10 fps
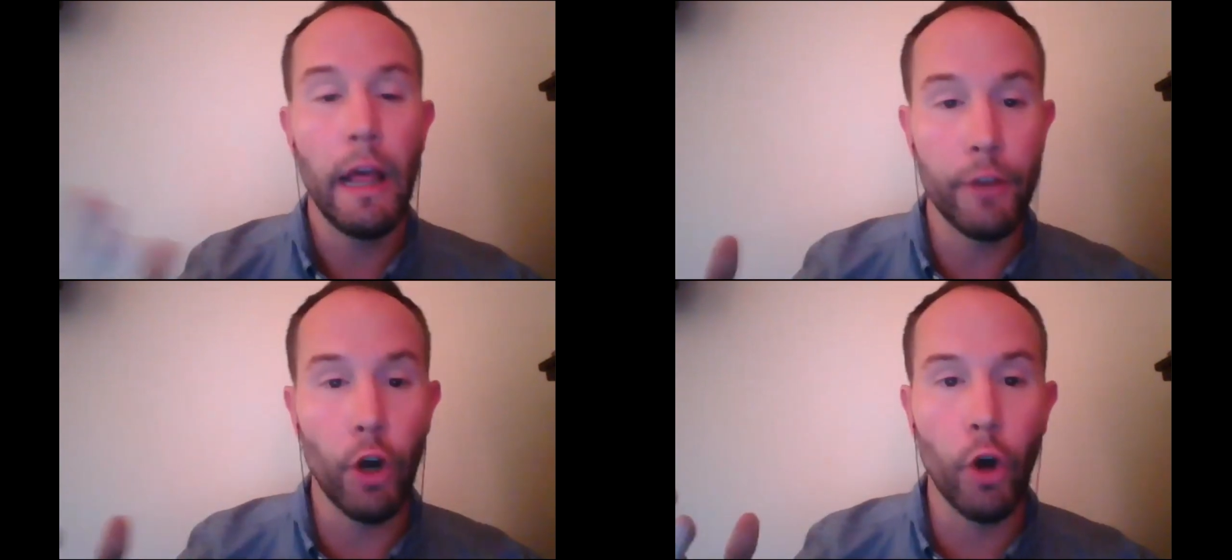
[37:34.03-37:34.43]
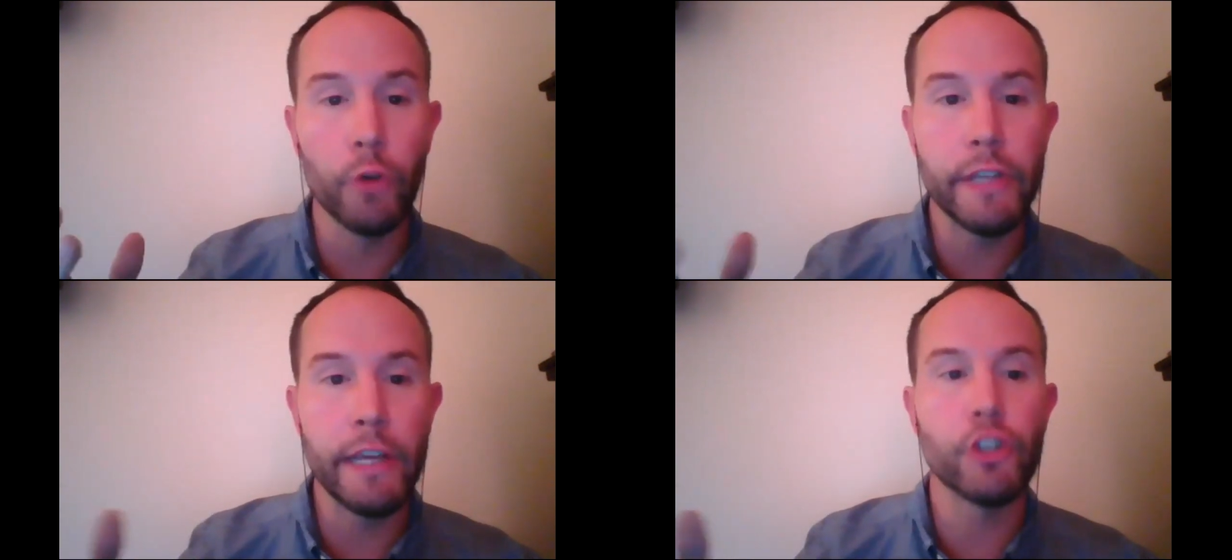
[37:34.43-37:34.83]
their
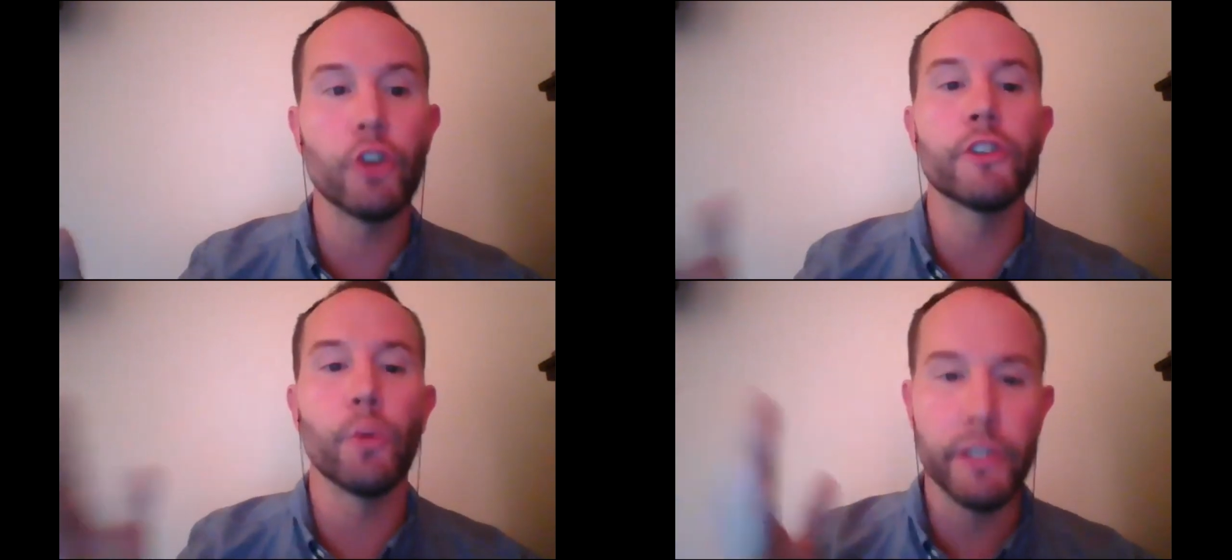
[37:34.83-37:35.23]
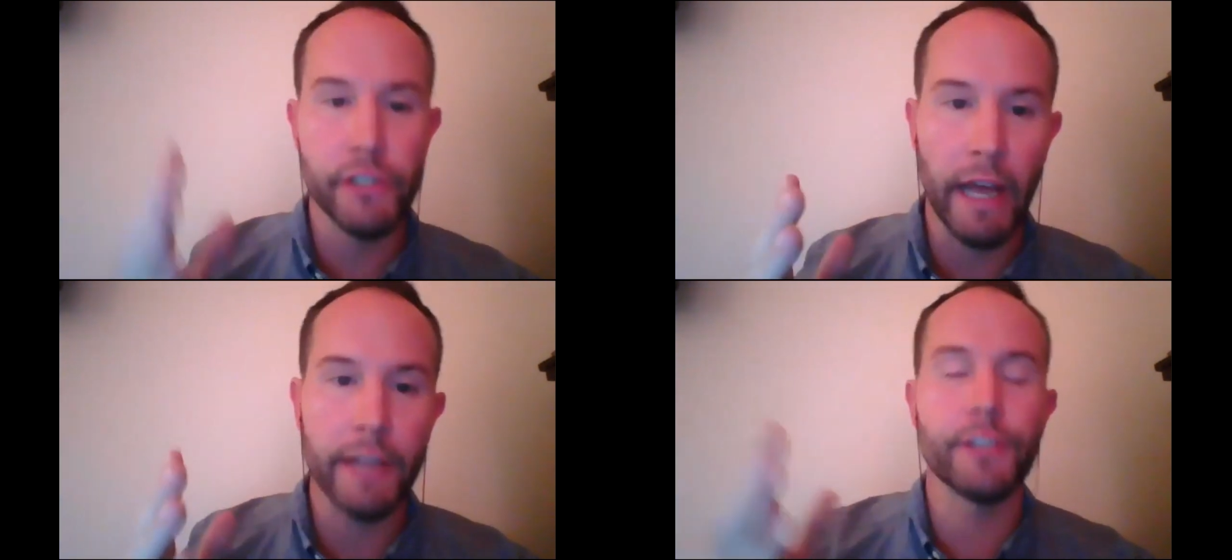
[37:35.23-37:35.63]
own teacher to
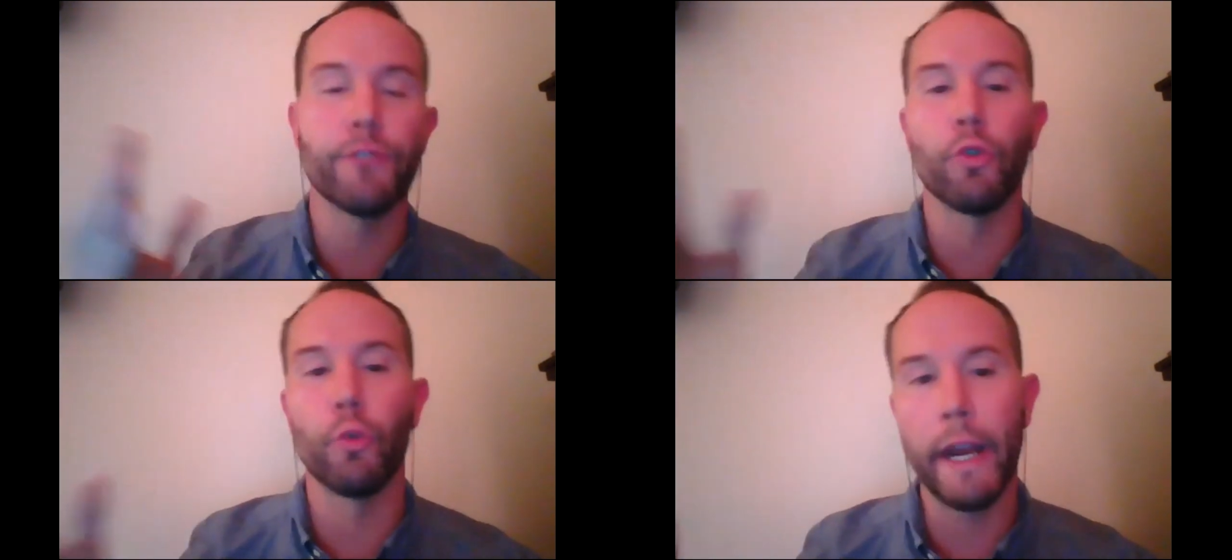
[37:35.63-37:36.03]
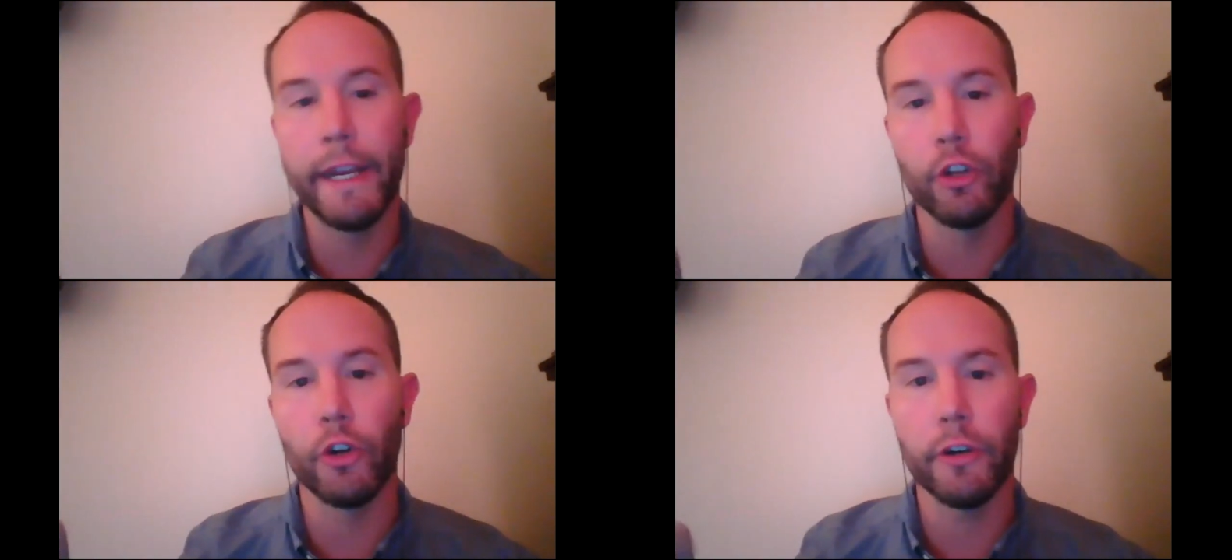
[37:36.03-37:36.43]
assess through
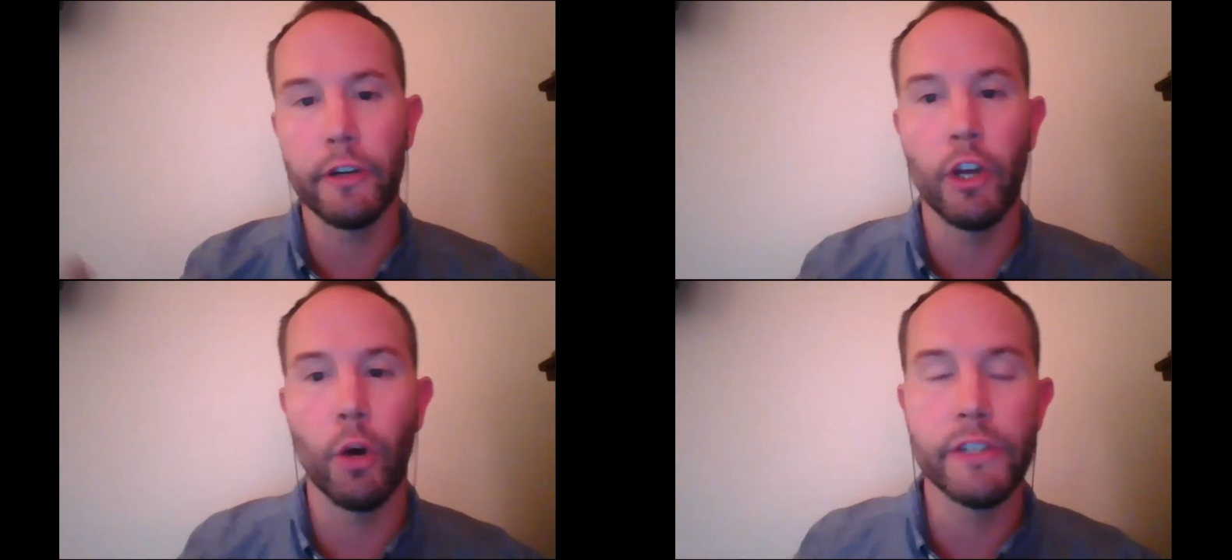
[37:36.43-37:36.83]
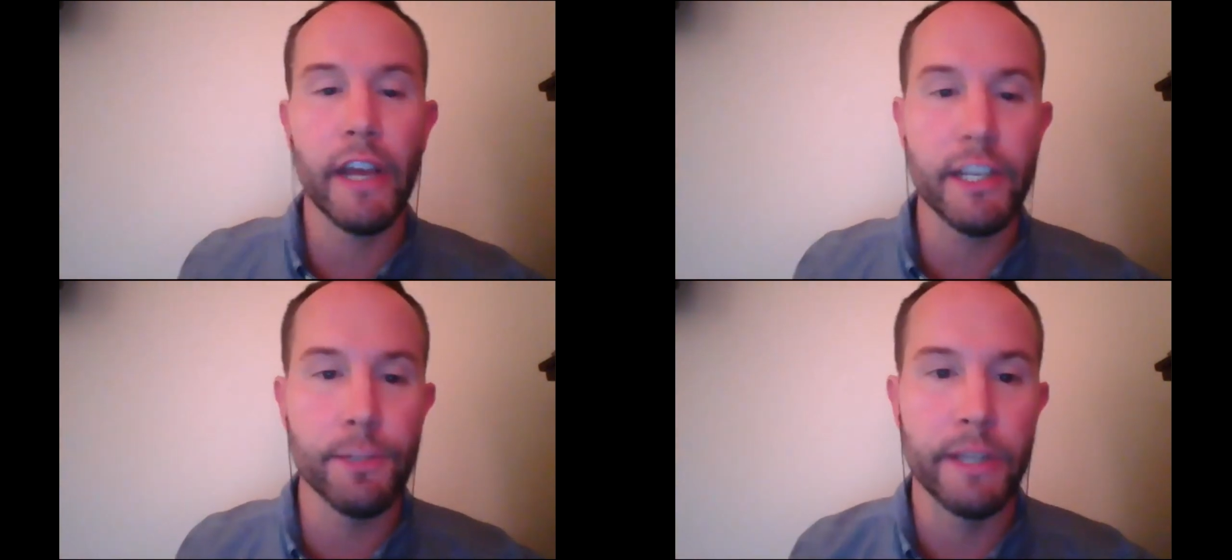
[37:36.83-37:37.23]
regular you know
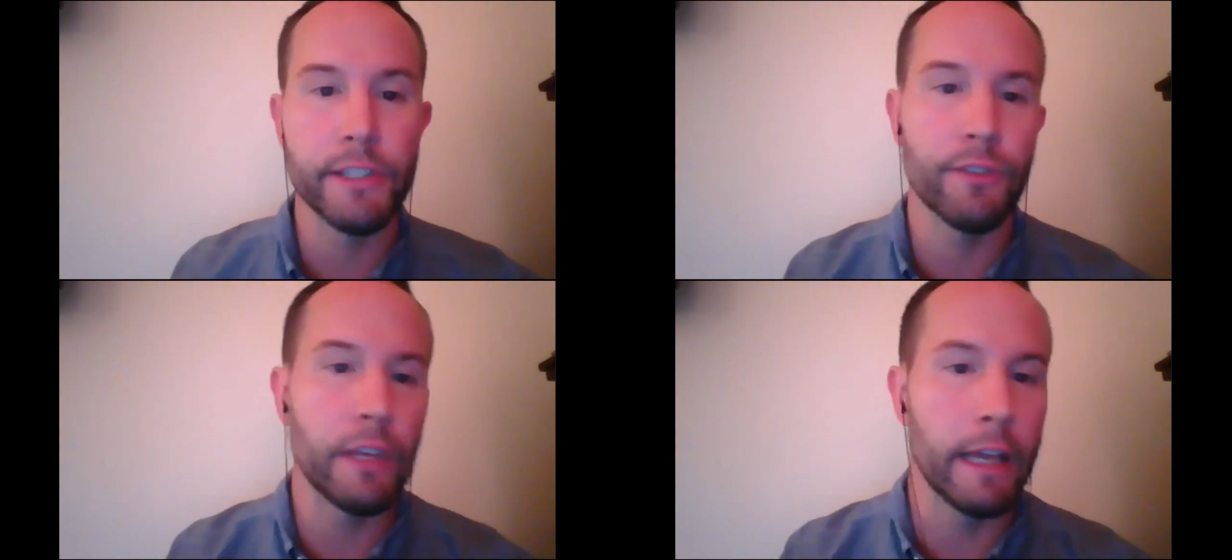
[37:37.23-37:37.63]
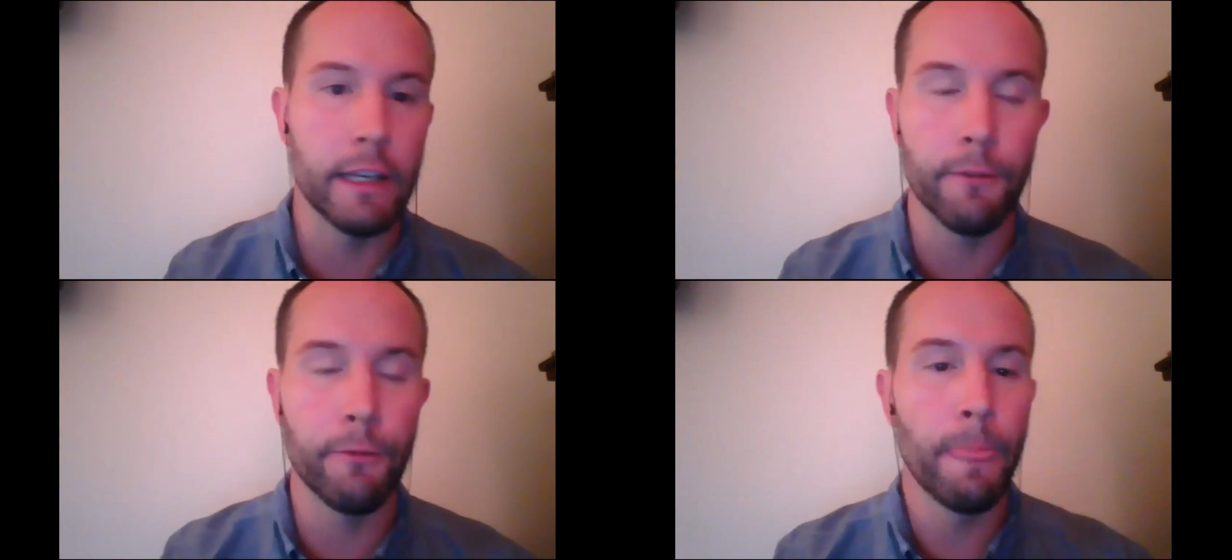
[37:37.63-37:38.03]
assessments at the
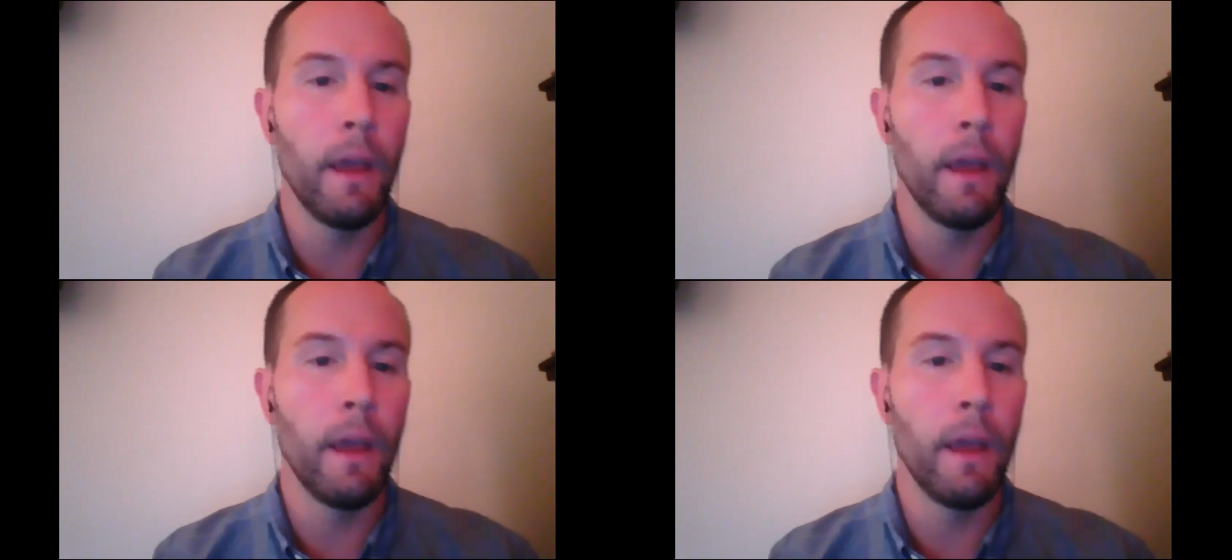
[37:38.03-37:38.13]
end of